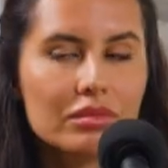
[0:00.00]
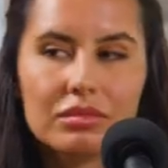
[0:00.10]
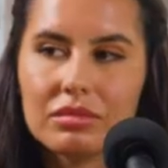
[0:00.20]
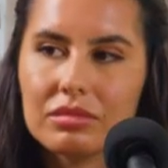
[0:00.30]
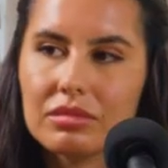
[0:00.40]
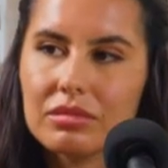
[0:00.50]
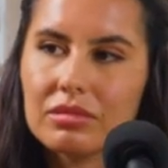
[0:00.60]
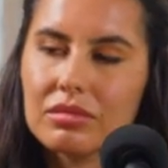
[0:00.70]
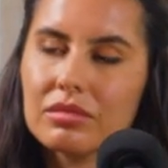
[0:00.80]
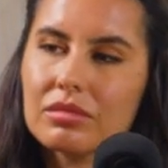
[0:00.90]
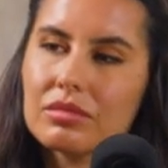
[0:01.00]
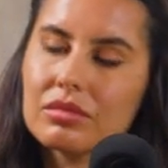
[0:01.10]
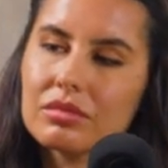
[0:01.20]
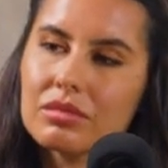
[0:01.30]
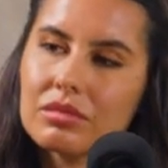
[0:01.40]

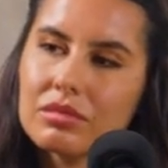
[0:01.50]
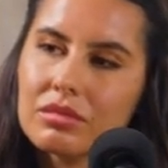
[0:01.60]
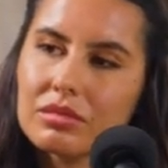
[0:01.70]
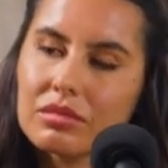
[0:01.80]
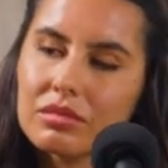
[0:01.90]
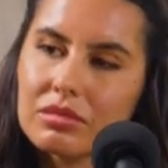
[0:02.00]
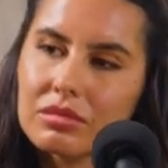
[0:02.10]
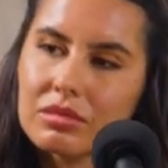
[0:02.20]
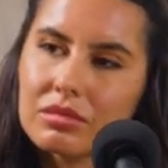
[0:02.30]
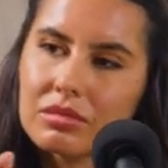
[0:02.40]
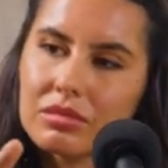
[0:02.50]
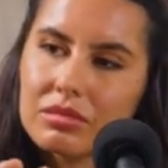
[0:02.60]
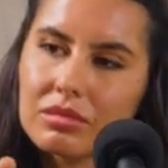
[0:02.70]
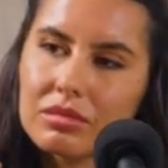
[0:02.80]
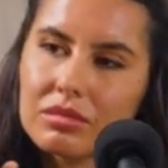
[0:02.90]

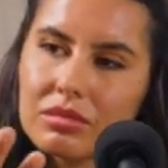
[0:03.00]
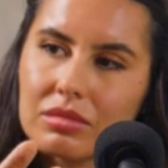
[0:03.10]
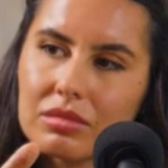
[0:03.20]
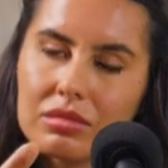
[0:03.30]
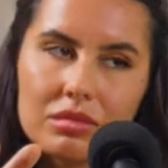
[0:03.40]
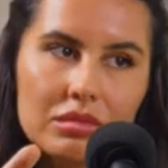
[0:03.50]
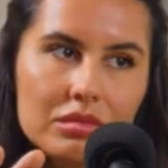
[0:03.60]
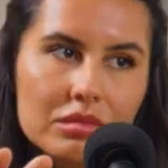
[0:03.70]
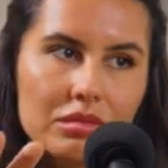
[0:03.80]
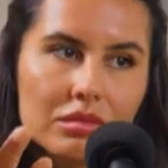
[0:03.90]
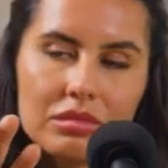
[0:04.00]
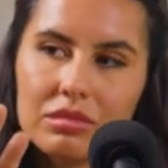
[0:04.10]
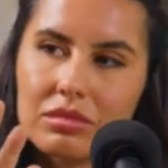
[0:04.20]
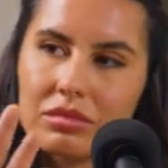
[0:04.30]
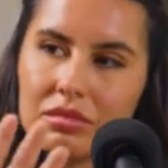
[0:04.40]

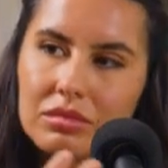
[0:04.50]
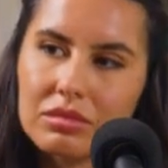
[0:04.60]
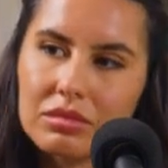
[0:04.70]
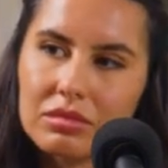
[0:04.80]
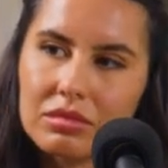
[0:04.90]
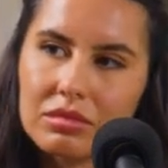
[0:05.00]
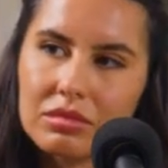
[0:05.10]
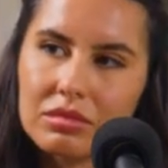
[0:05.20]
This person isn't speaking.